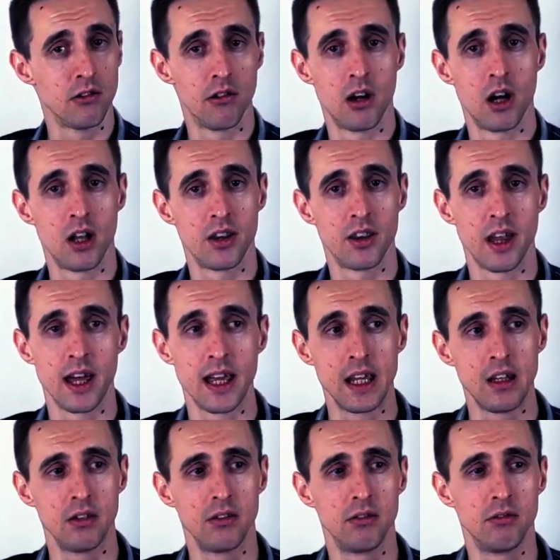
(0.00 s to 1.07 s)
or are
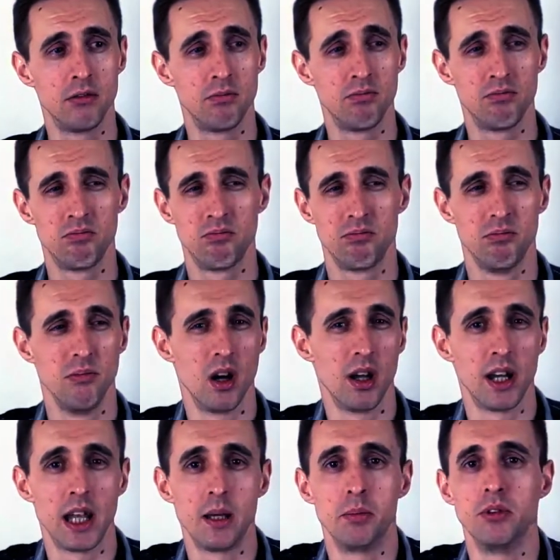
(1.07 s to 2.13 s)
they
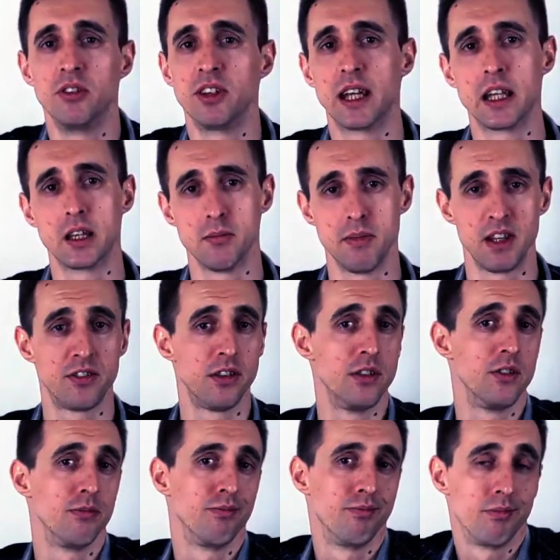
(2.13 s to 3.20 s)
unable to get the
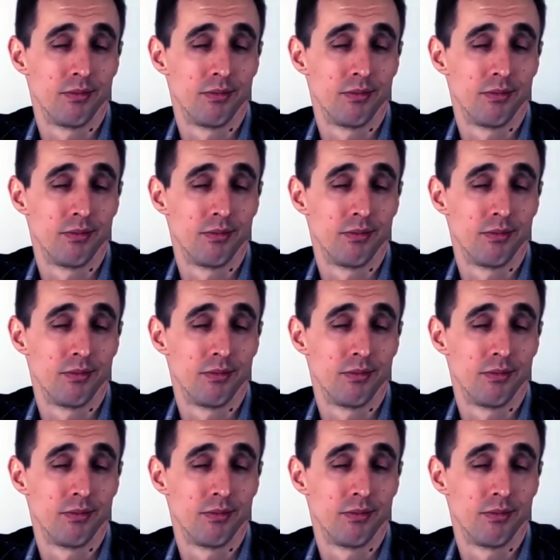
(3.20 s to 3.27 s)
message?